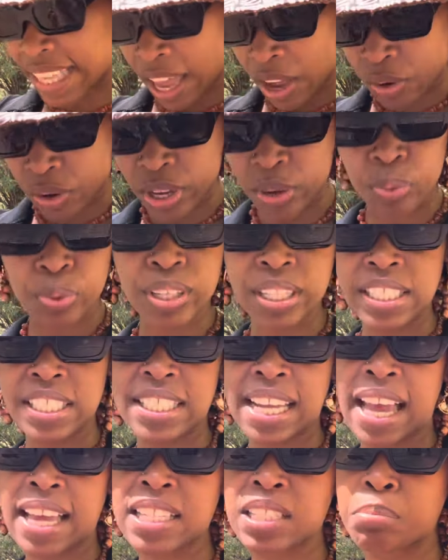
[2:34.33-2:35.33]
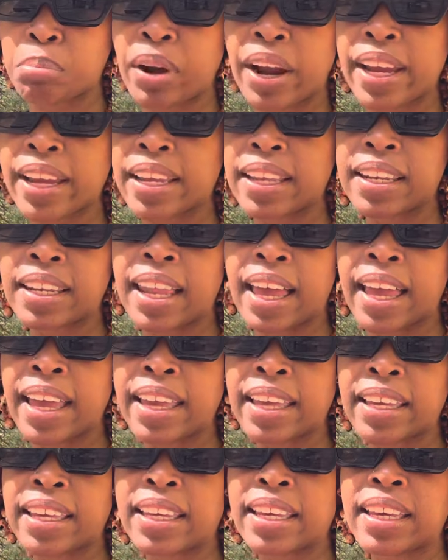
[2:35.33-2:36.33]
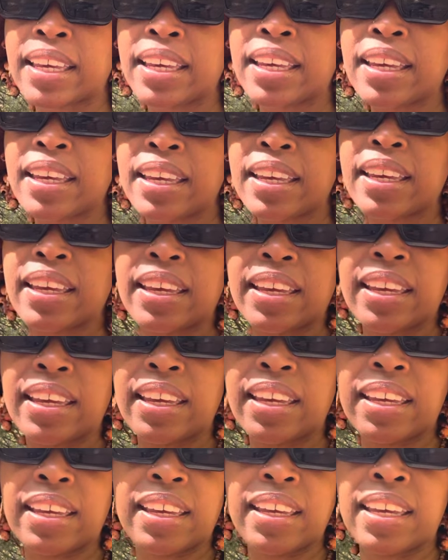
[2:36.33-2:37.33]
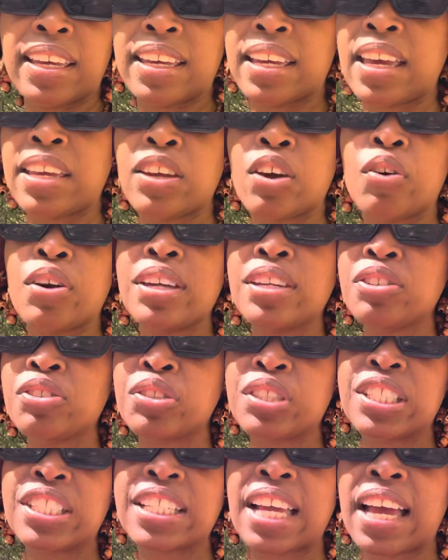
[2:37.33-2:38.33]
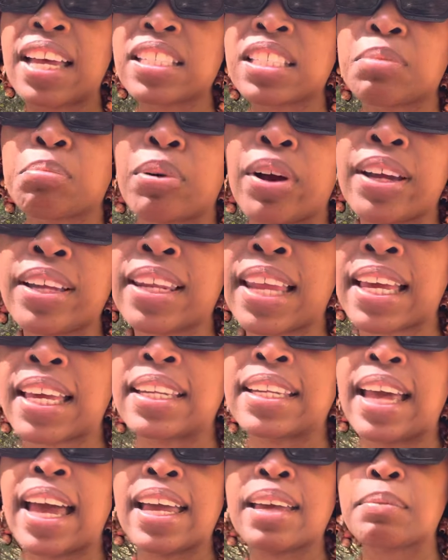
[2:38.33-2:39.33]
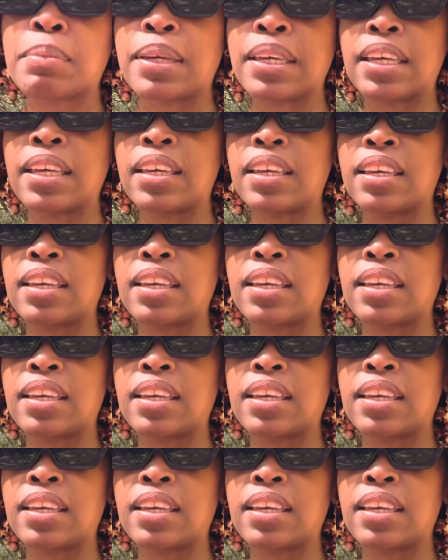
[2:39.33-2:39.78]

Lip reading: out. It really shines bright. Like, your energy shines bright like a diamond.